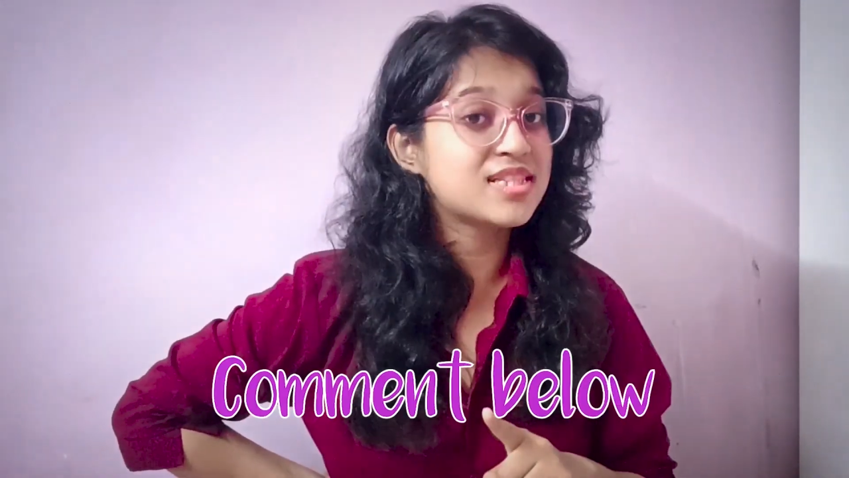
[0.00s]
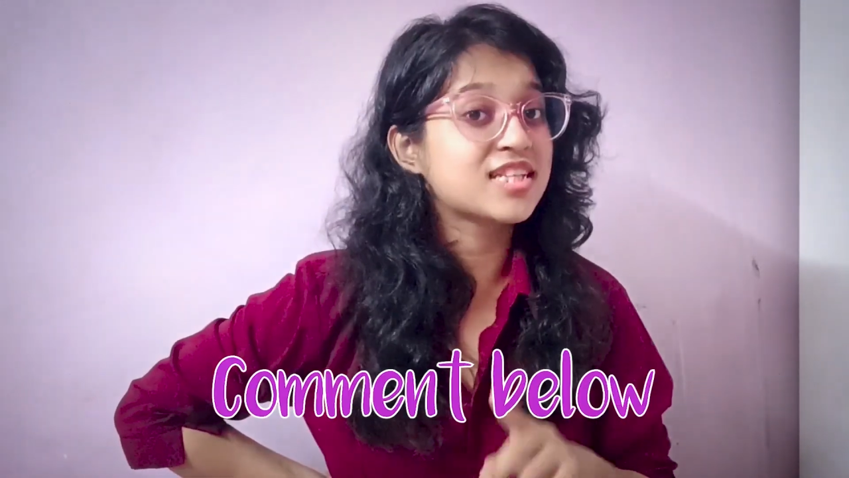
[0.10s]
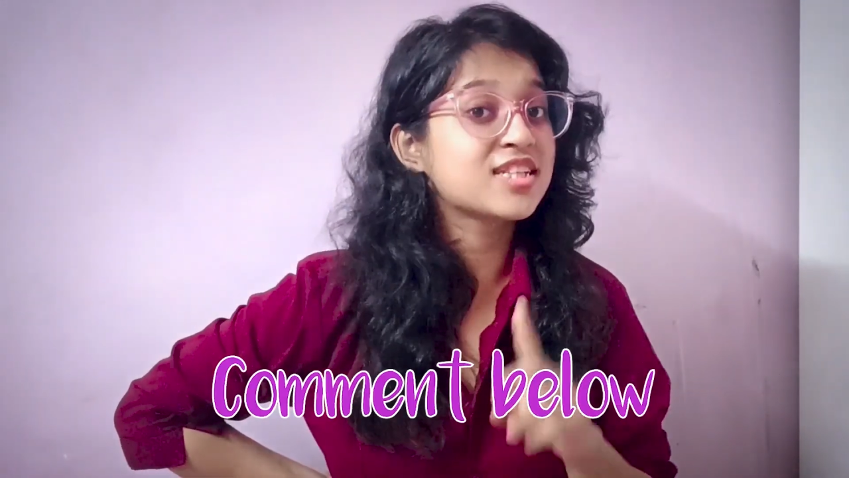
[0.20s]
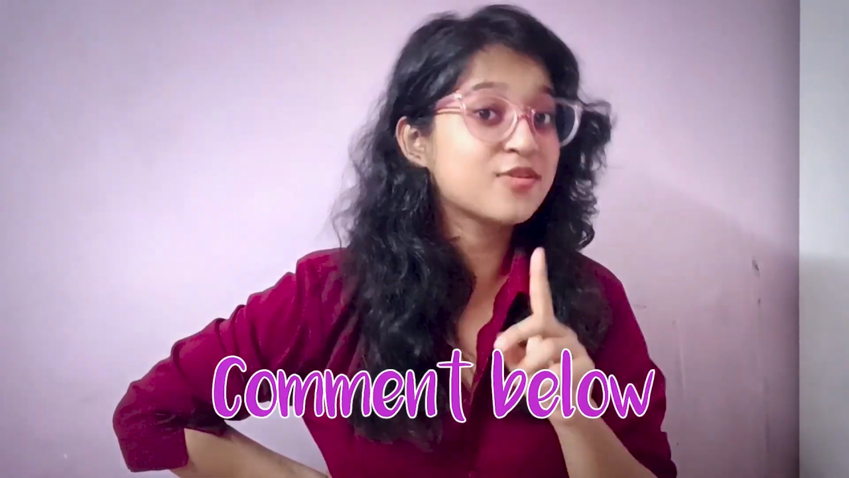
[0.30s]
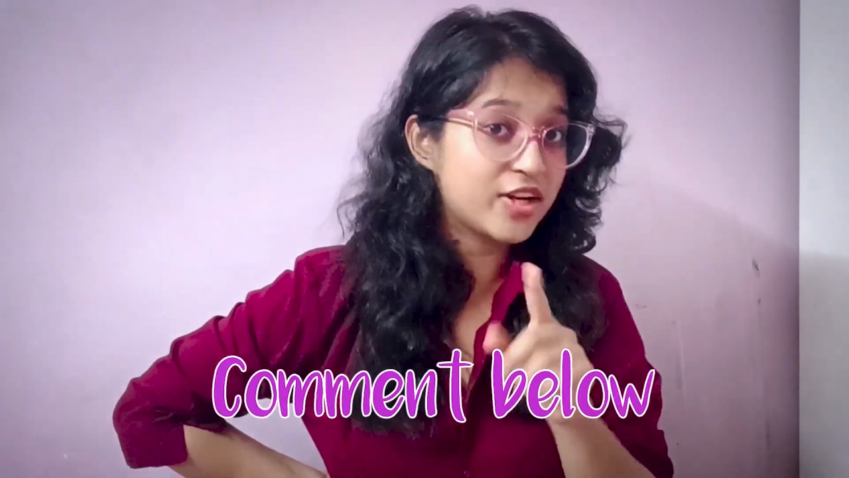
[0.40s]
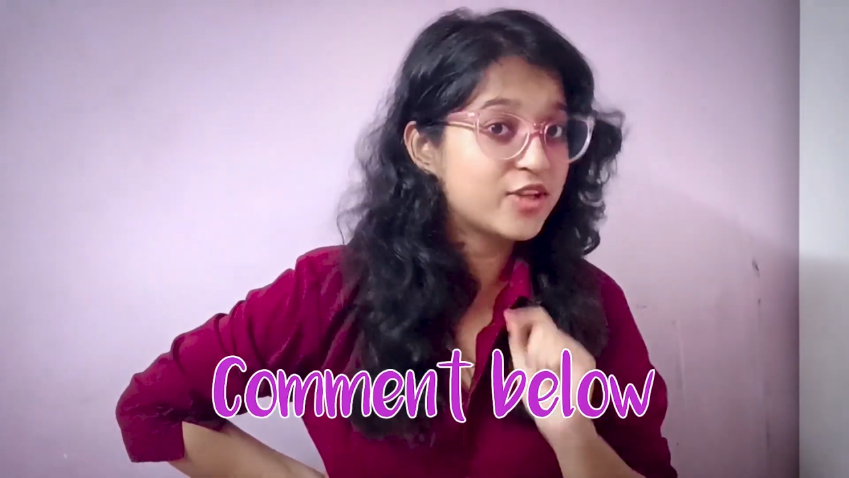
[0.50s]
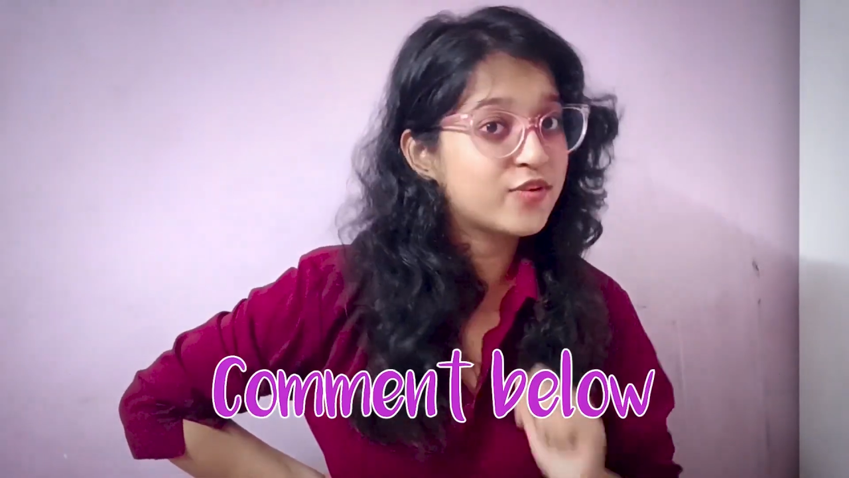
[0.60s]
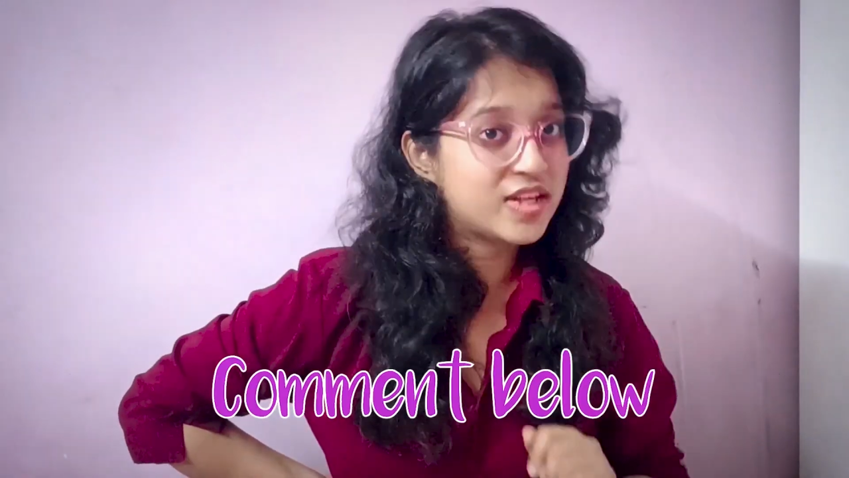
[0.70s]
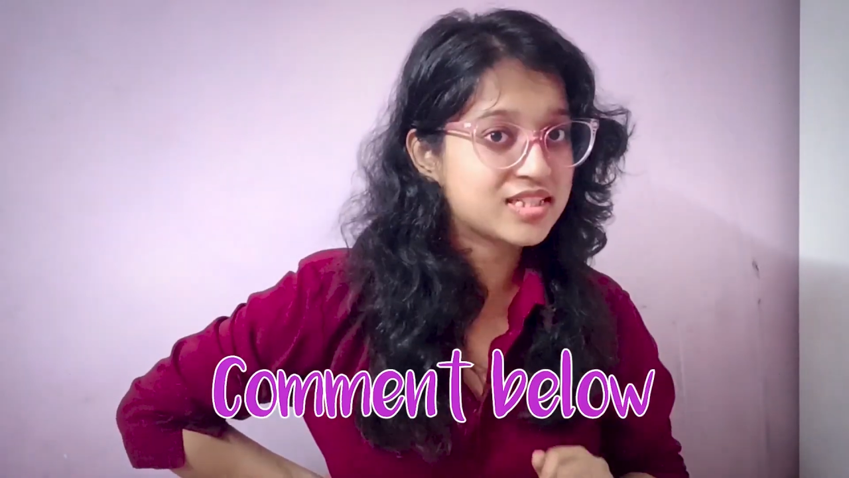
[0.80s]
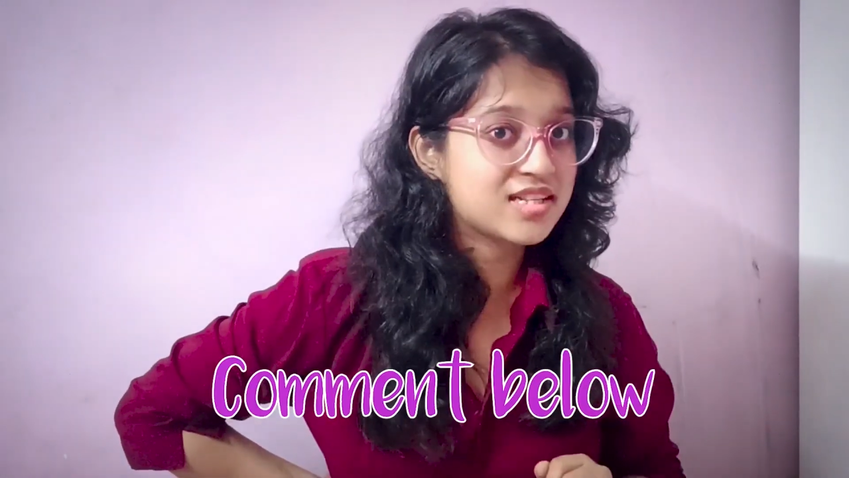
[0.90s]
section when
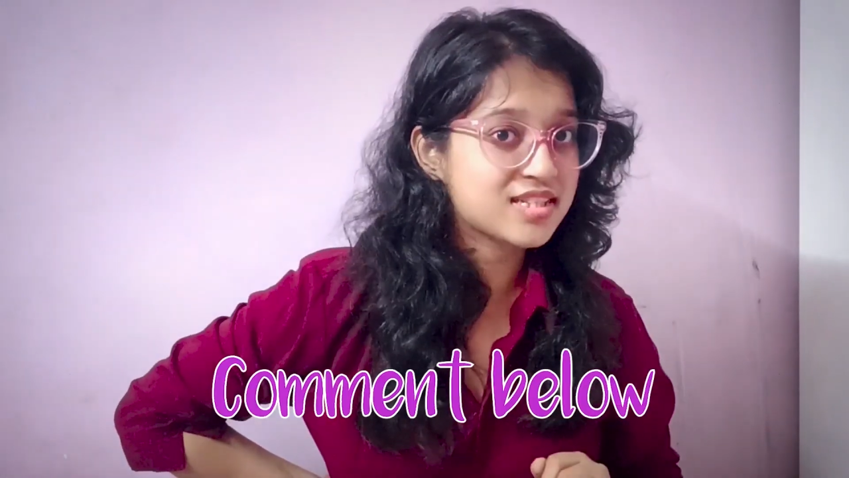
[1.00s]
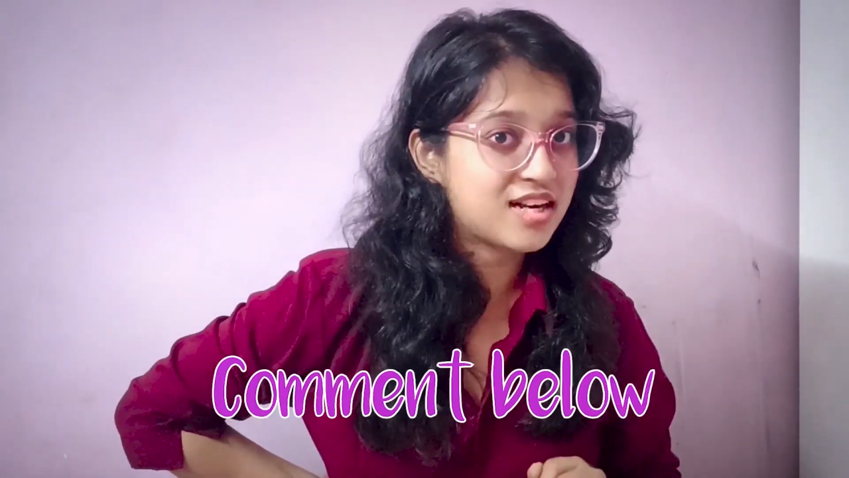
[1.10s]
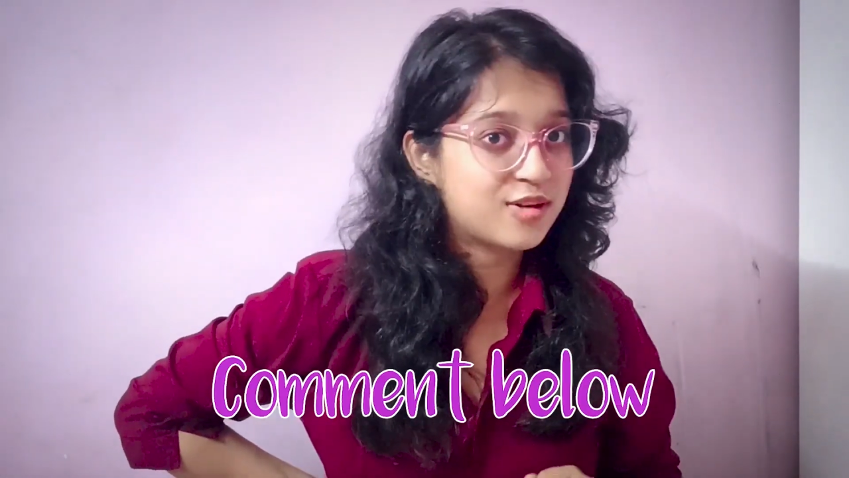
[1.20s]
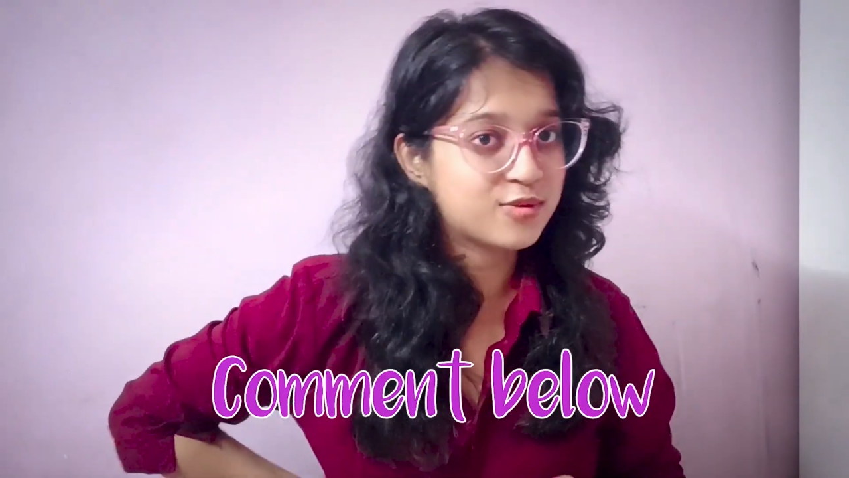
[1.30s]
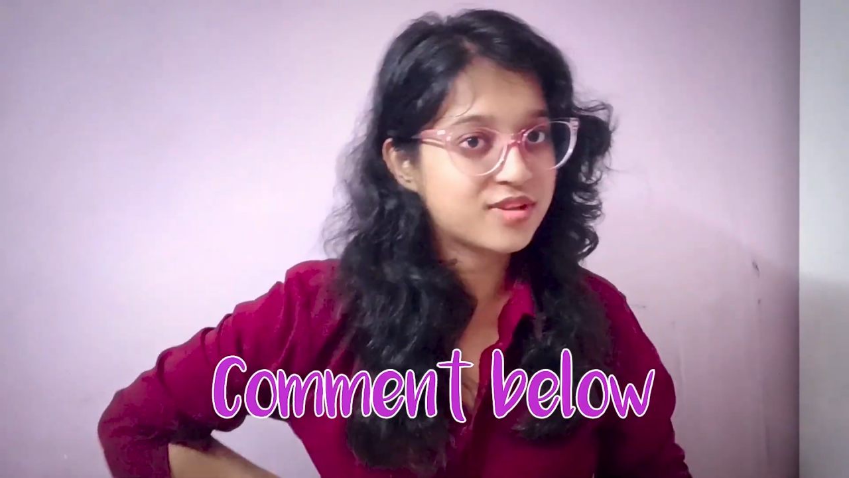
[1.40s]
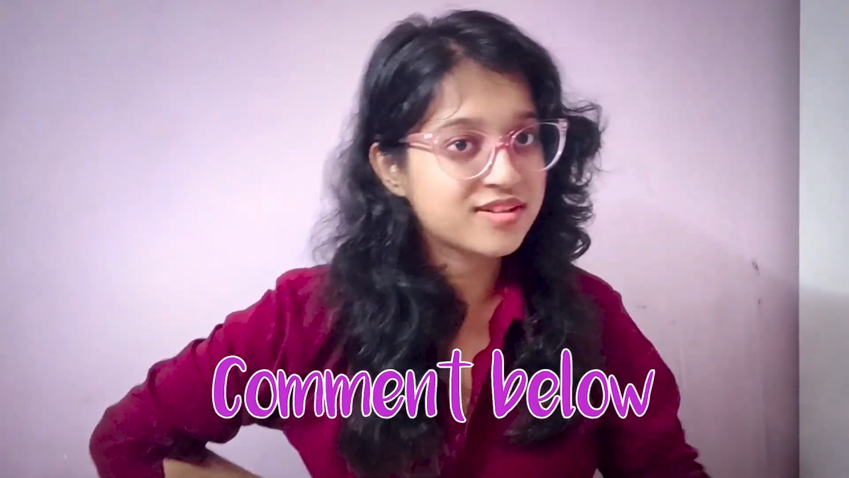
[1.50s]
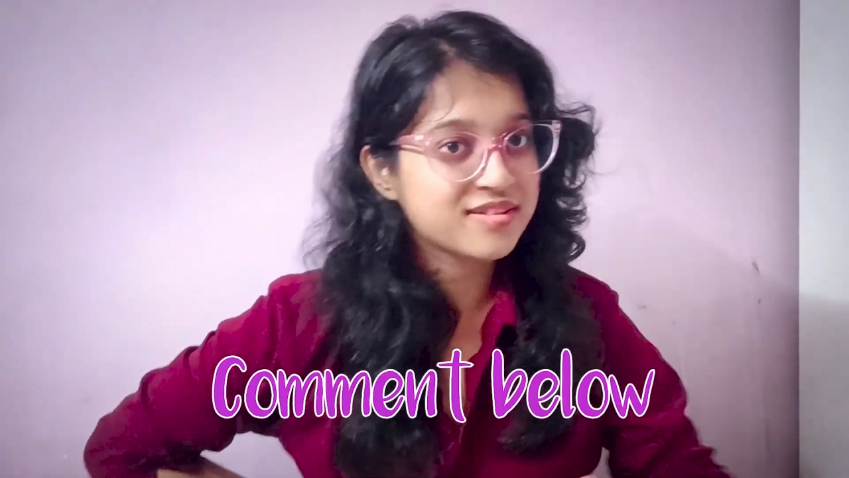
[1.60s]
your results are out.